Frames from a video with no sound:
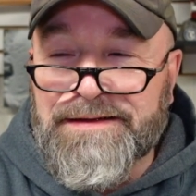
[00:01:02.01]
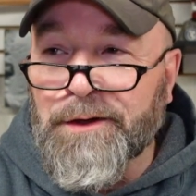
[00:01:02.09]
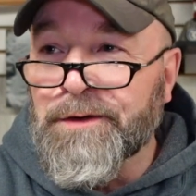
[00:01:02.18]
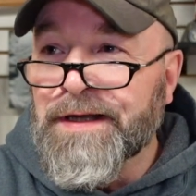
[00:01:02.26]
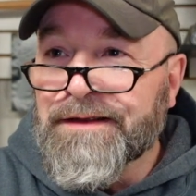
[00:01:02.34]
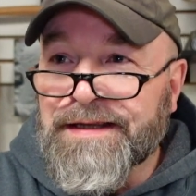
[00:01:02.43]

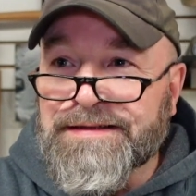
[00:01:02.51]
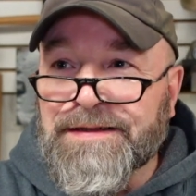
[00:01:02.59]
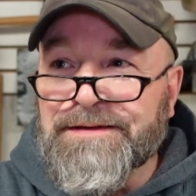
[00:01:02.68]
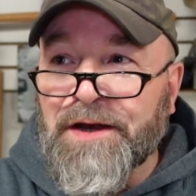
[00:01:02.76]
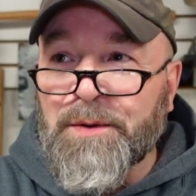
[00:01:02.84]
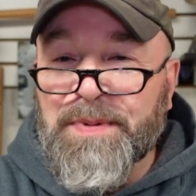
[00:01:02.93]
So this
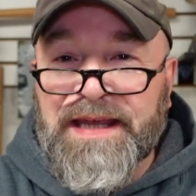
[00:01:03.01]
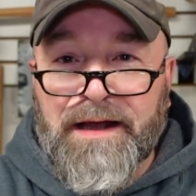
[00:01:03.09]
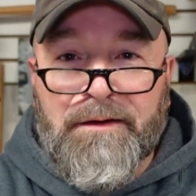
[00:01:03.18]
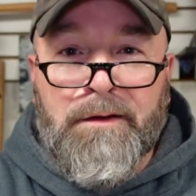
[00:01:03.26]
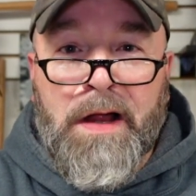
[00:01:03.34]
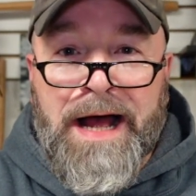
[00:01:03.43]
is going to be a
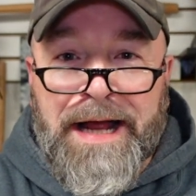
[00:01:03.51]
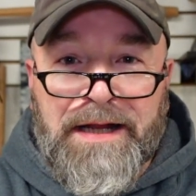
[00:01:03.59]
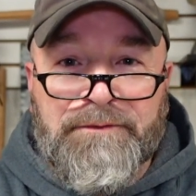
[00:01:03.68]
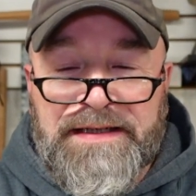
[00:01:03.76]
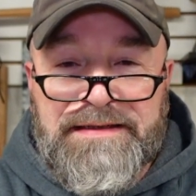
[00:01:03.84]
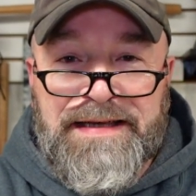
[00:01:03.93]
lot
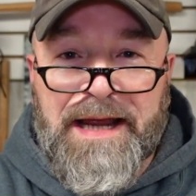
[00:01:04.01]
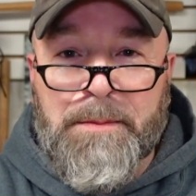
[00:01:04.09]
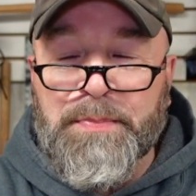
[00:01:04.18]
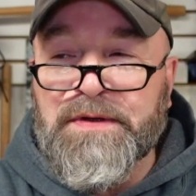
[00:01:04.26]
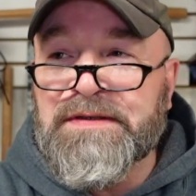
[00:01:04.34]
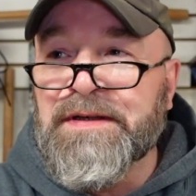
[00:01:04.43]
of
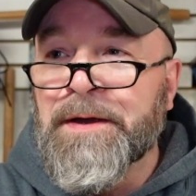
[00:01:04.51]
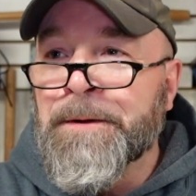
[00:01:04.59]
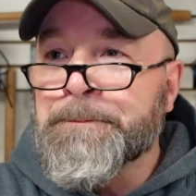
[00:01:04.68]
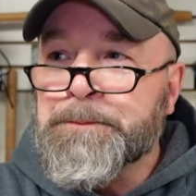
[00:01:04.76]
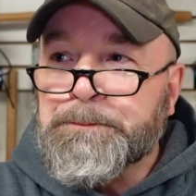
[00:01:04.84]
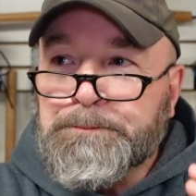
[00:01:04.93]
examples.
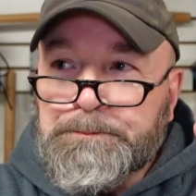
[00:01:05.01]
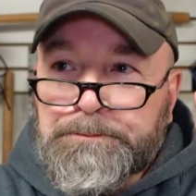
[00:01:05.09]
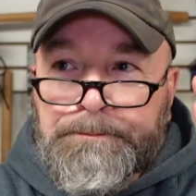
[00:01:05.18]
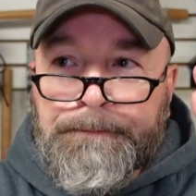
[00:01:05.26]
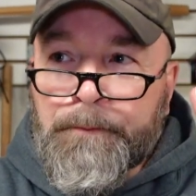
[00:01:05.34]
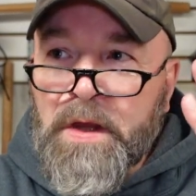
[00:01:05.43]

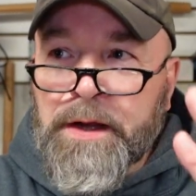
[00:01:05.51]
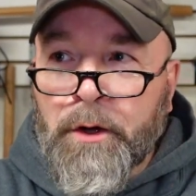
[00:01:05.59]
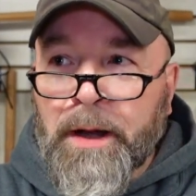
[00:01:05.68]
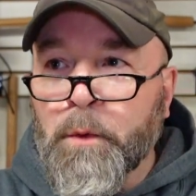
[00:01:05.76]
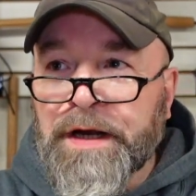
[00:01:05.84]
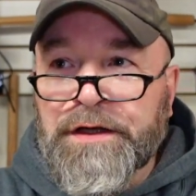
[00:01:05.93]

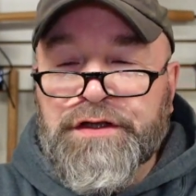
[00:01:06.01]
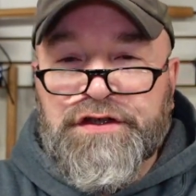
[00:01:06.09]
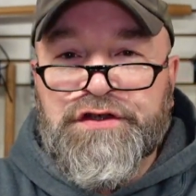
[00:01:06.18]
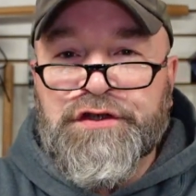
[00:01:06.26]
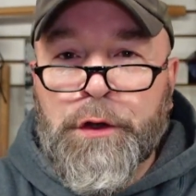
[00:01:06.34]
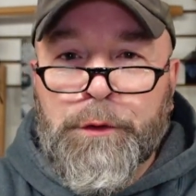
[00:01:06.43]
I want to just
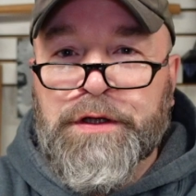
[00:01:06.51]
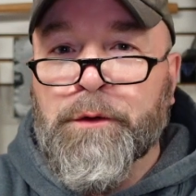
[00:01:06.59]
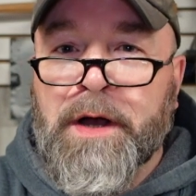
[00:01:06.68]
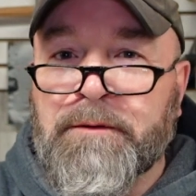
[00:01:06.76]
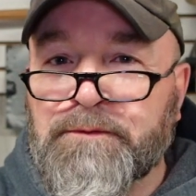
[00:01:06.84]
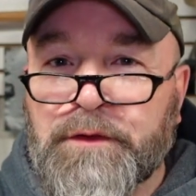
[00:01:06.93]
show you
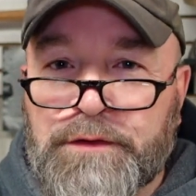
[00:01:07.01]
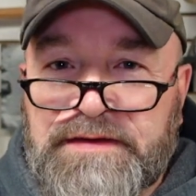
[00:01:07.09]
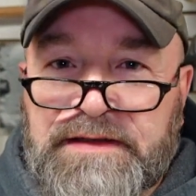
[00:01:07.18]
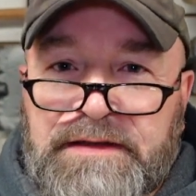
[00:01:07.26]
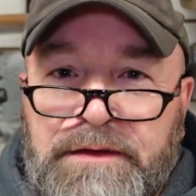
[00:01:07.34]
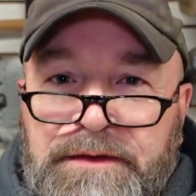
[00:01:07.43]
how
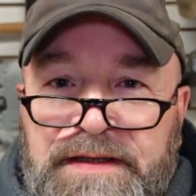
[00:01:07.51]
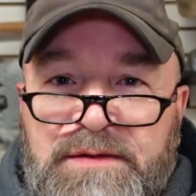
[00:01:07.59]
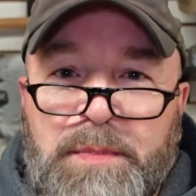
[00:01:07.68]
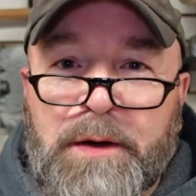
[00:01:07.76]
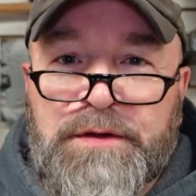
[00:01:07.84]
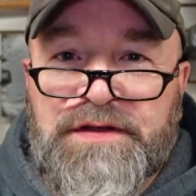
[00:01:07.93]
versatile this
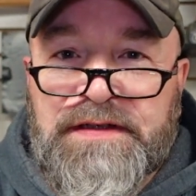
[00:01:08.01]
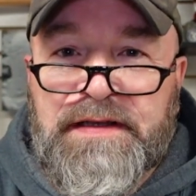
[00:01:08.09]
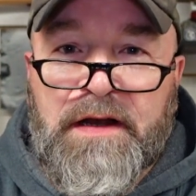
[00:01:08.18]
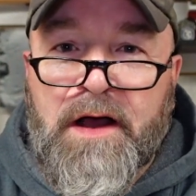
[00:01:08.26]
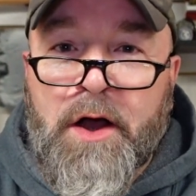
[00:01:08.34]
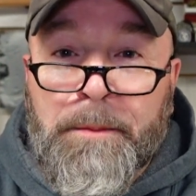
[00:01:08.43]
pouch is
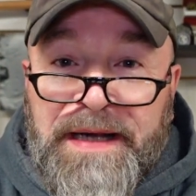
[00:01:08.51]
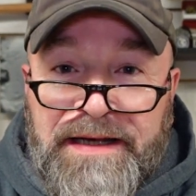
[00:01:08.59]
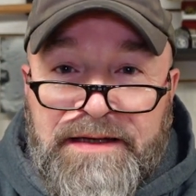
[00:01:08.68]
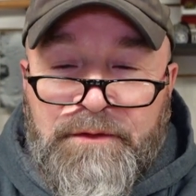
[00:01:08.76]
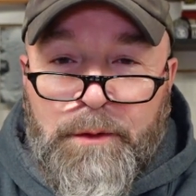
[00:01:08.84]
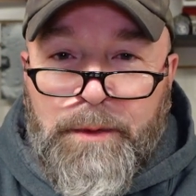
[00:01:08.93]
and how many
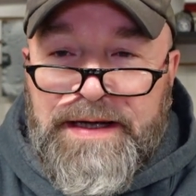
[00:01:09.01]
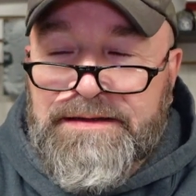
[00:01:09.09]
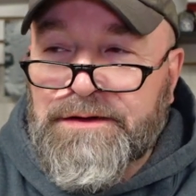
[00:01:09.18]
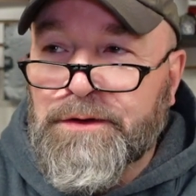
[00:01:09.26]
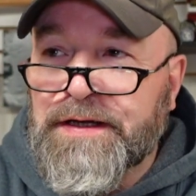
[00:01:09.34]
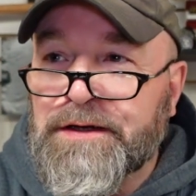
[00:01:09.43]
different
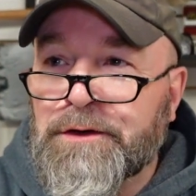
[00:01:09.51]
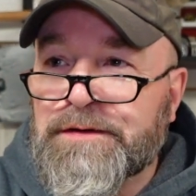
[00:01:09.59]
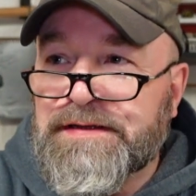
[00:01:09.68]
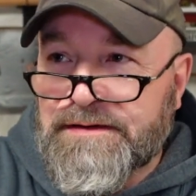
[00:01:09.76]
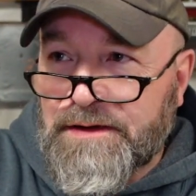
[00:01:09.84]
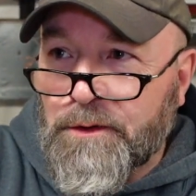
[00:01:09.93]
ways you could
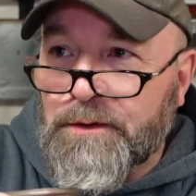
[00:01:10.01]
use it.